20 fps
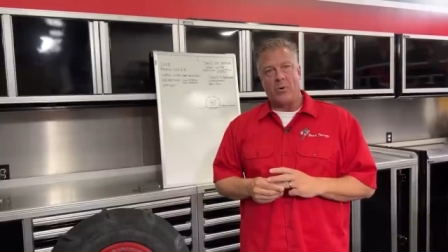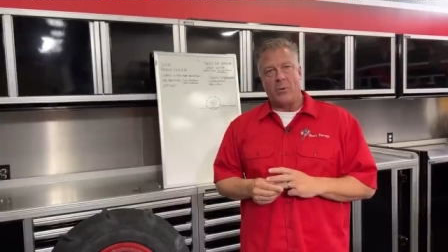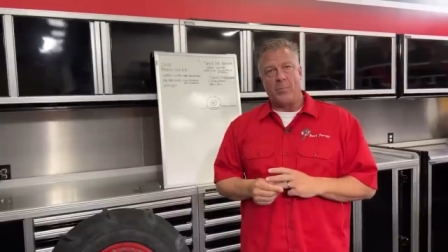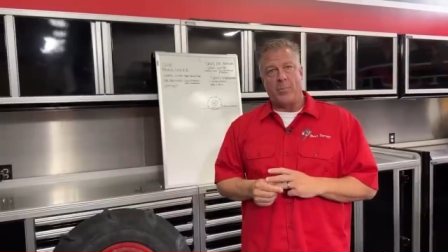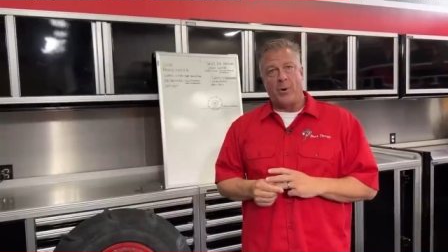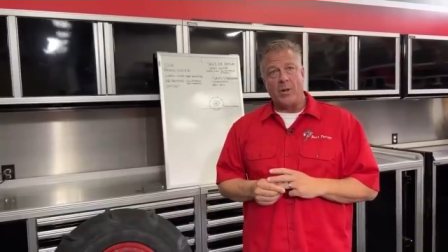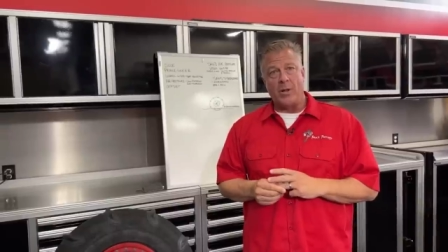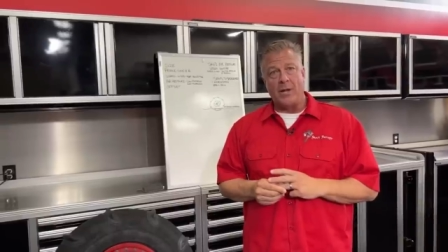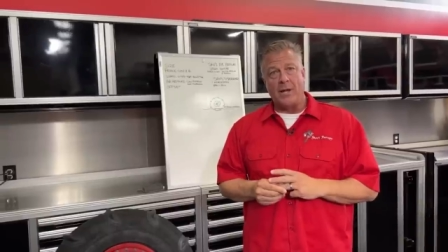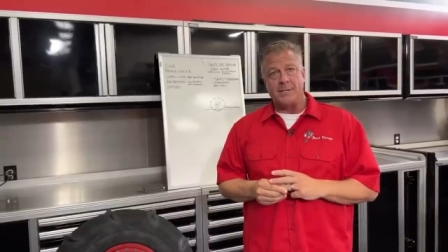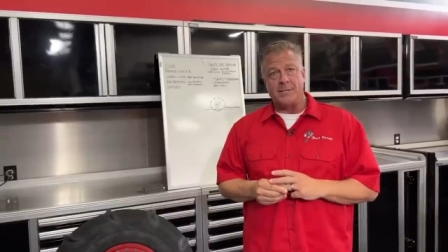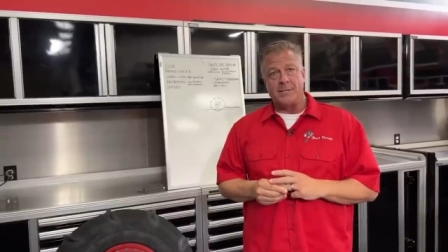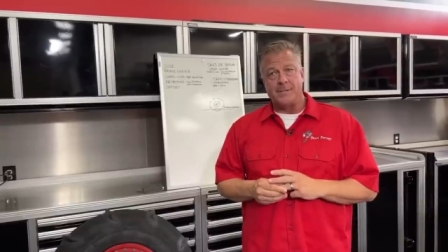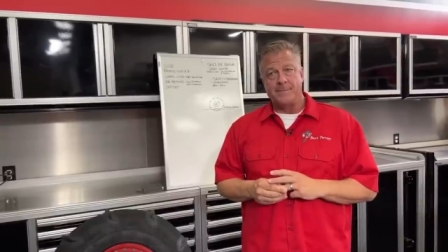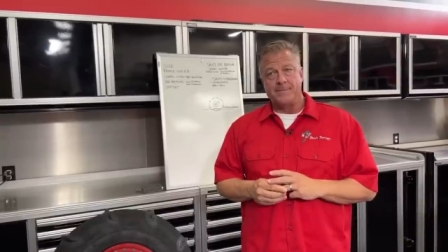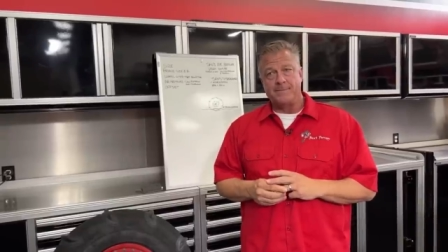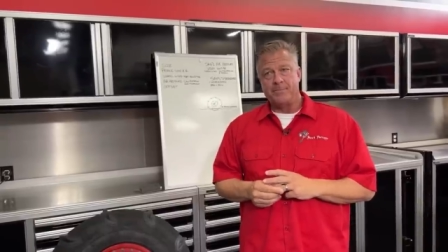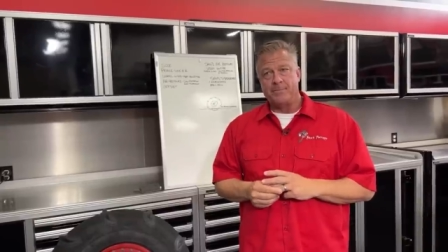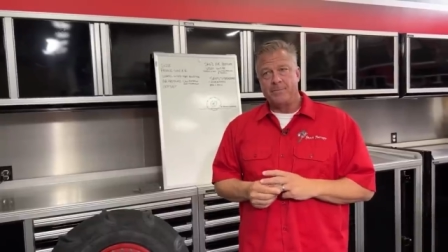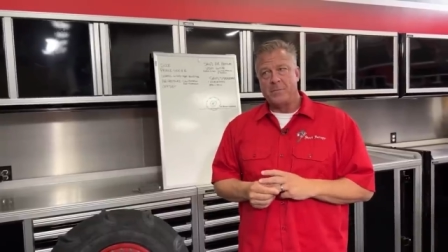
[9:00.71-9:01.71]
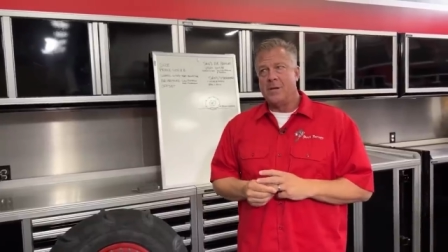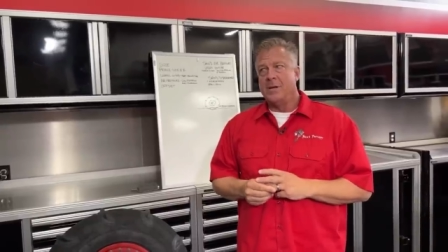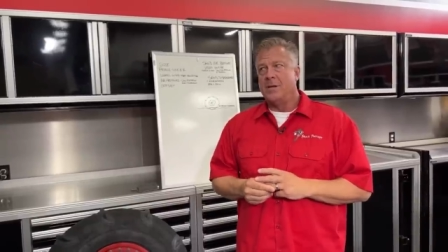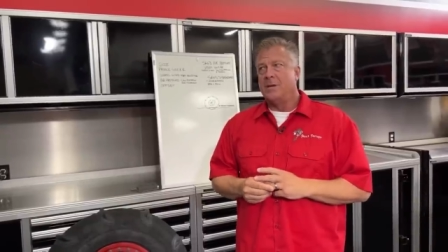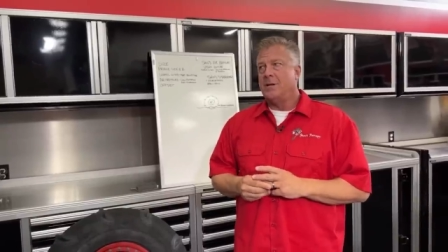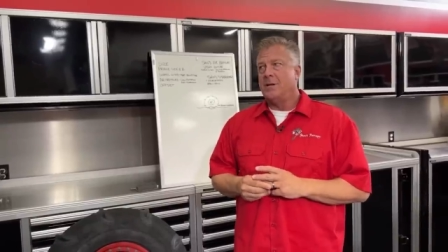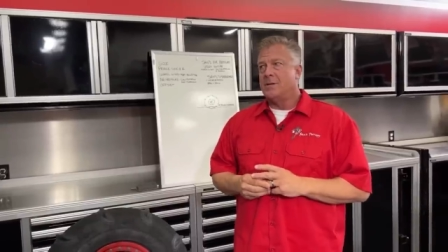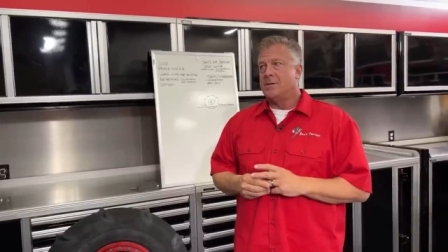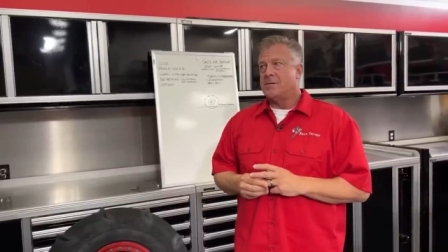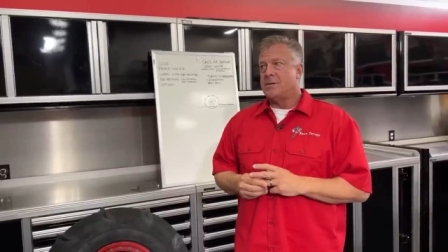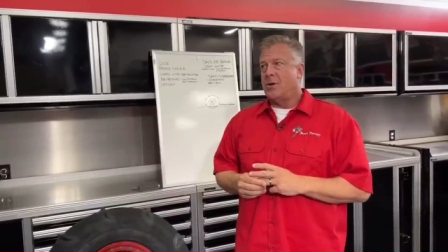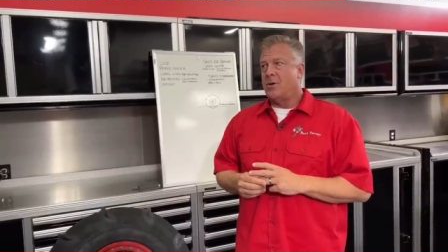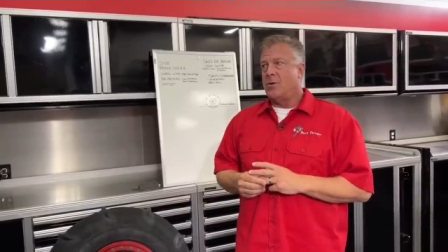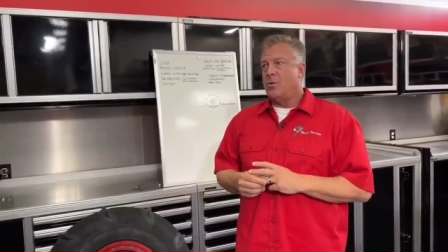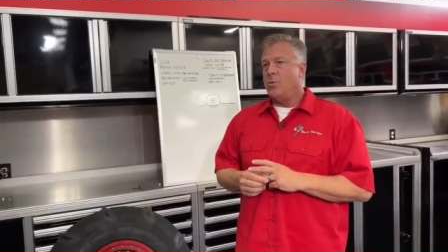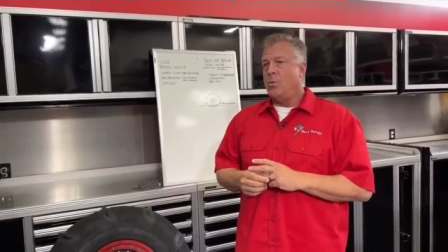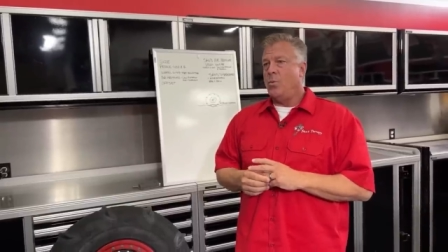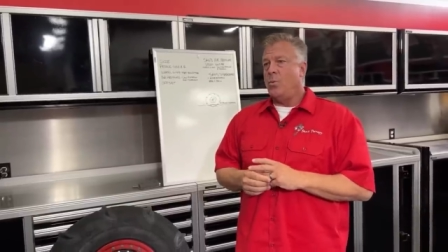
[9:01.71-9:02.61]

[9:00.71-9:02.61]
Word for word: to pull it. So